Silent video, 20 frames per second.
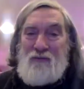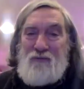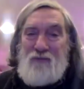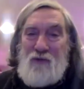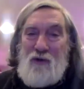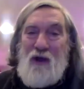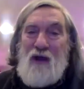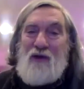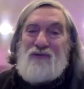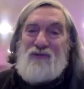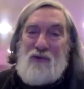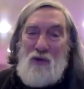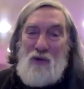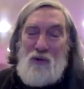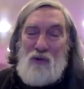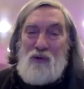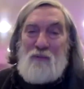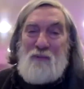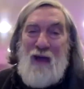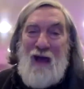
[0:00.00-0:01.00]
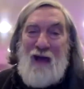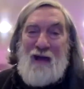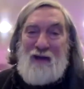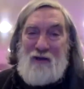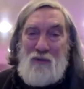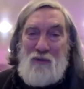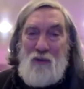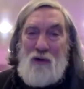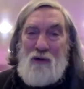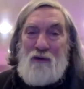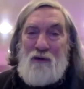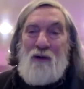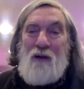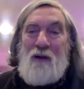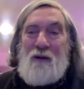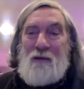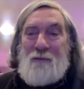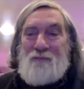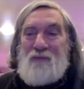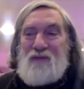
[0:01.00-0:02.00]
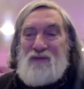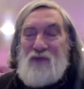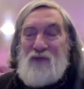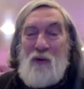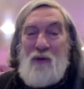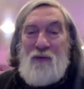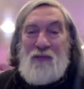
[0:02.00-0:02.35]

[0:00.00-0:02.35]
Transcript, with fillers: common for us to hold back an order.